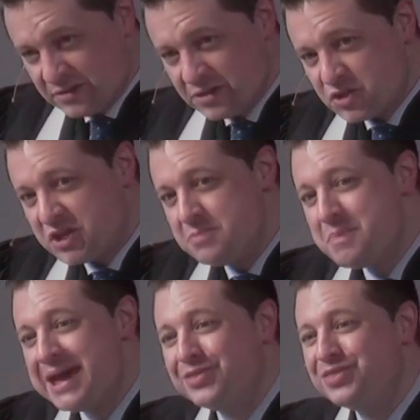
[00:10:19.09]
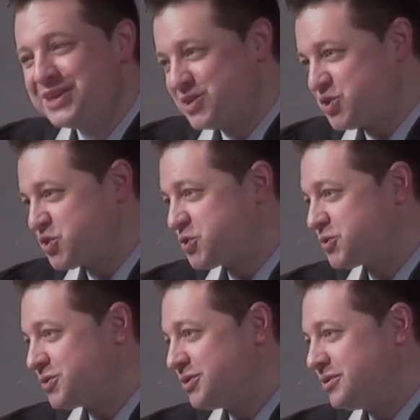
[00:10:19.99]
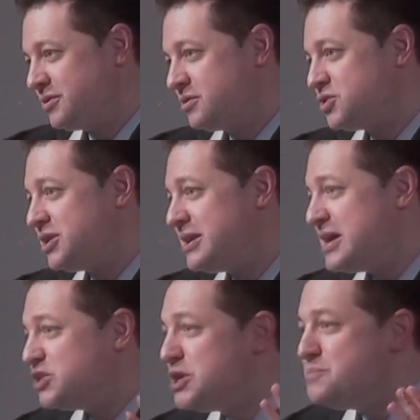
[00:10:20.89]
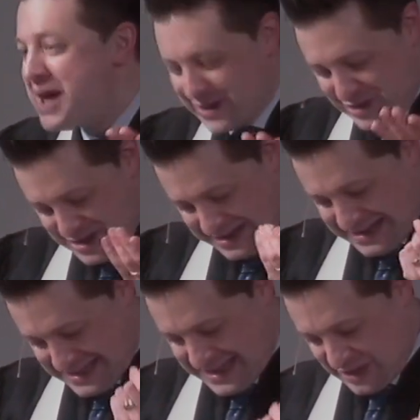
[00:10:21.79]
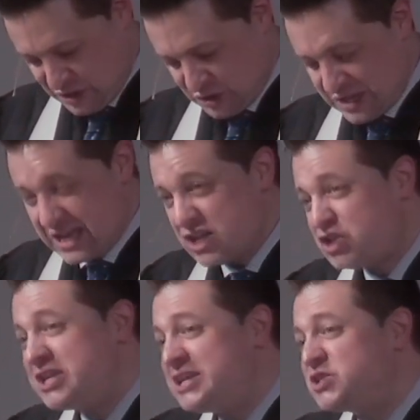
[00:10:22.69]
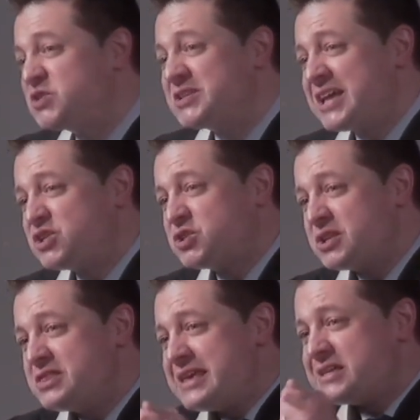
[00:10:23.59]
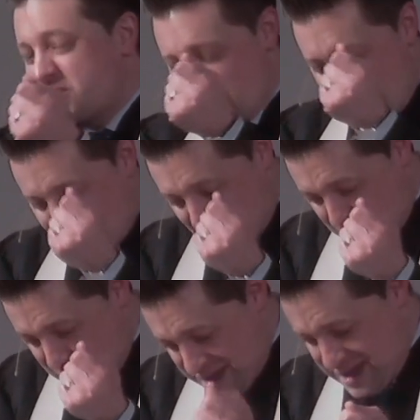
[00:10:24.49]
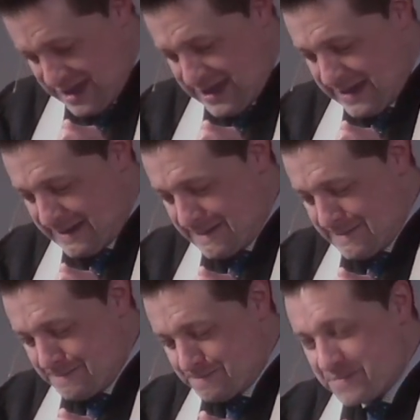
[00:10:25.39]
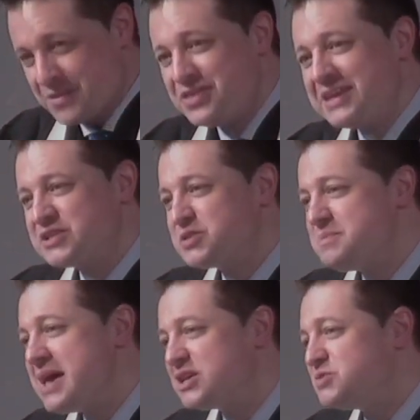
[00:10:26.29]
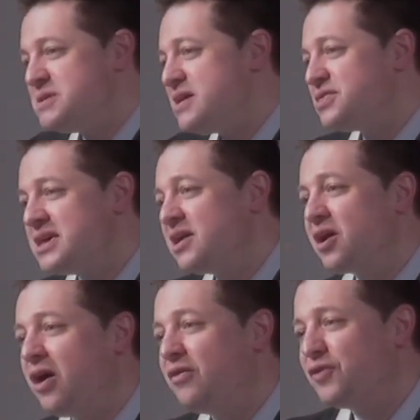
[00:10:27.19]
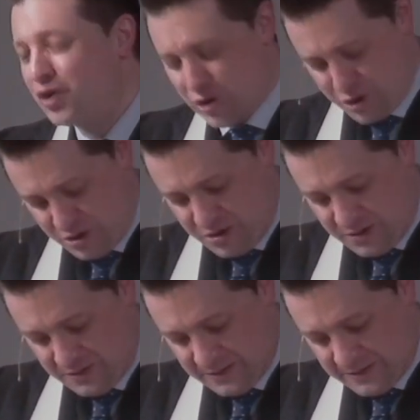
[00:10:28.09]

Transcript: She made this. She, she mended this. She stitched this for me. This makes me think of her.